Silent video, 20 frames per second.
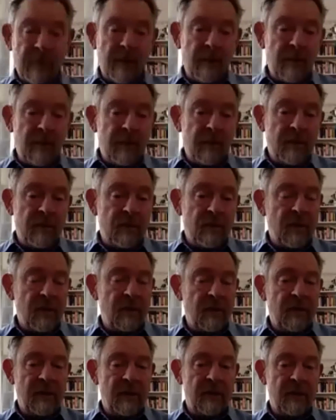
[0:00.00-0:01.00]
I mean, you're talking
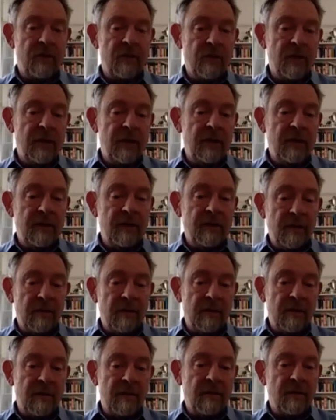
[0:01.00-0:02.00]
about $1 trillion
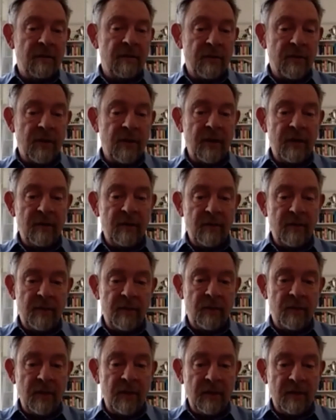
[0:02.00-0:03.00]
of trade
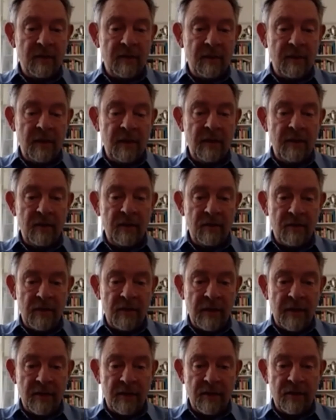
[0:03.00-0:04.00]
between
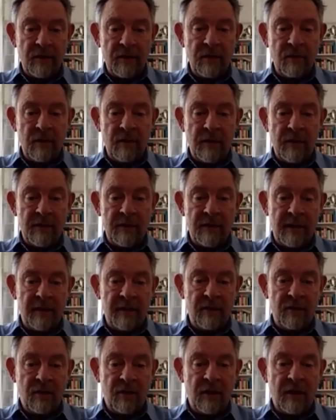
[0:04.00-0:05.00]
EU/US
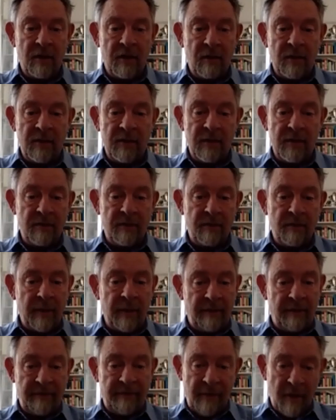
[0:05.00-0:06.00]
and China, which is by
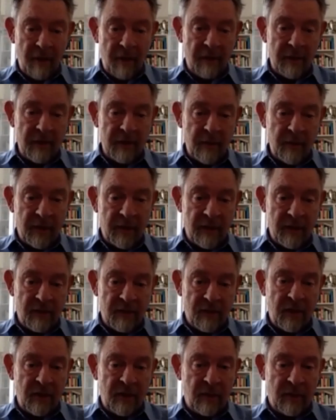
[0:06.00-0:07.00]
far its biggest
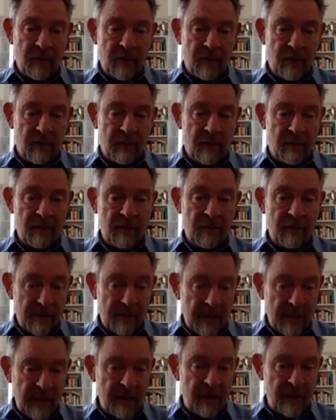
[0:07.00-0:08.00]
trade partner. So the
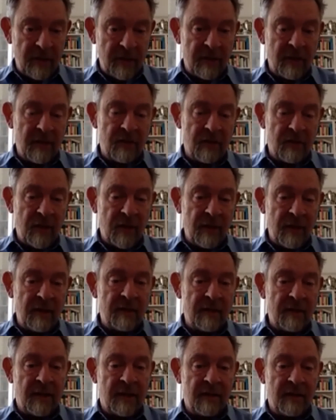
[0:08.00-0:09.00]
sanctions in China's
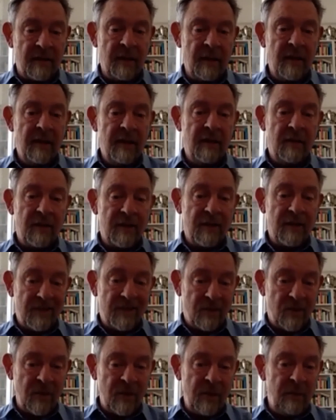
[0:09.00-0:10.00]
case are
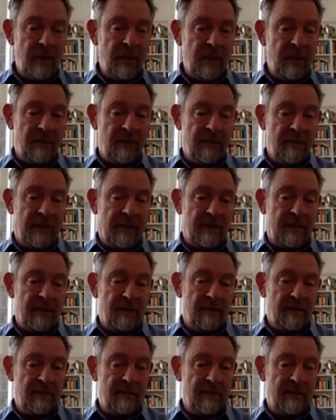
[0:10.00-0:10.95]
extremely effective.